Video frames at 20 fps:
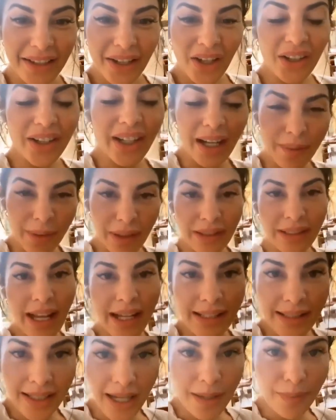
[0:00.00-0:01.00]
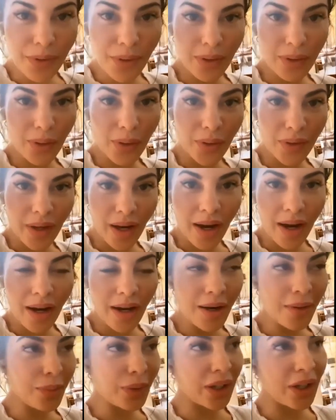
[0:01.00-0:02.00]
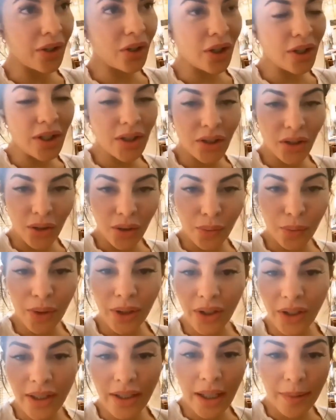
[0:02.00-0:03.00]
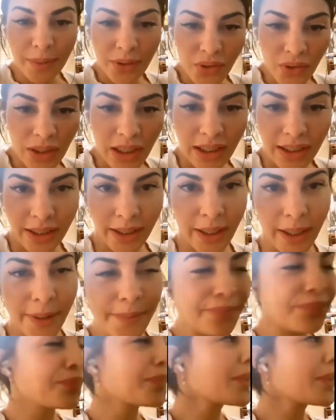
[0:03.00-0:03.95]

Okay, well, next time you go there, we are gonna go. We're gonna come to Sri Lanka,